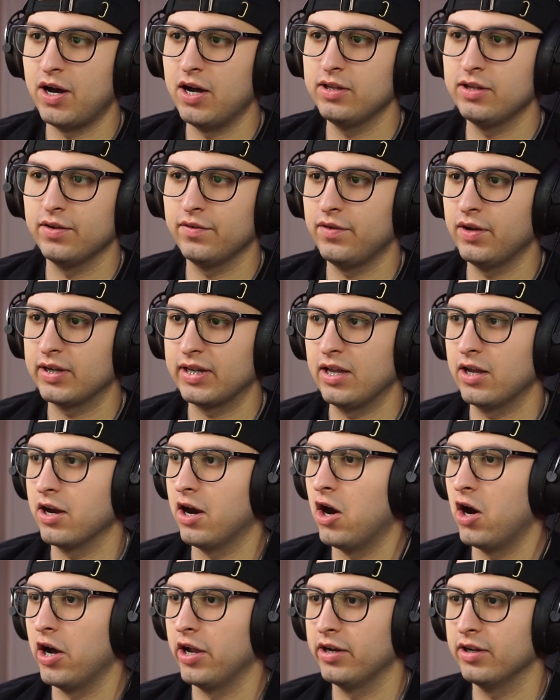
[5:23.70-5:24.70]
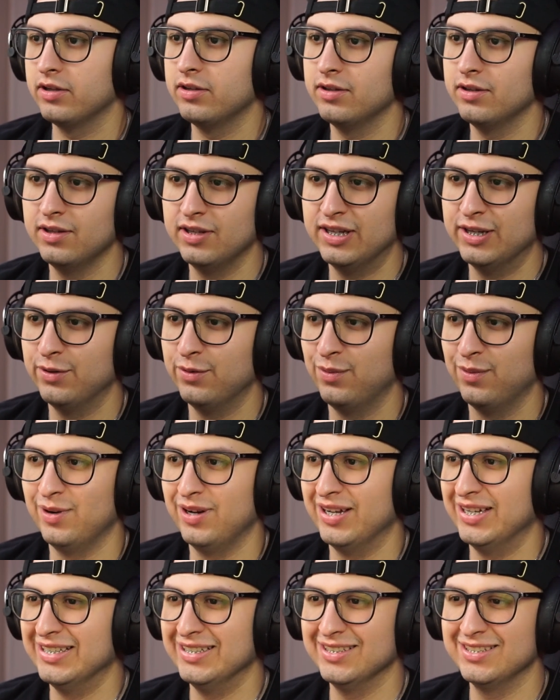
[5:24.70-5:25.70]
spawned a fucking god.
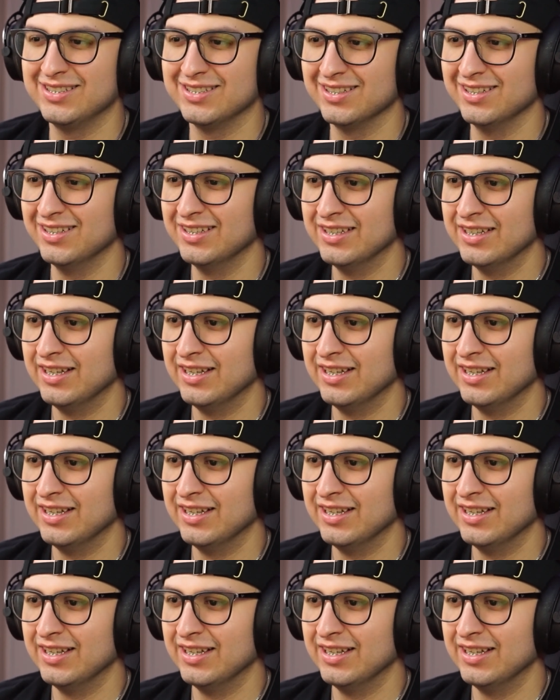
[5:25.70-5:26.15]
What?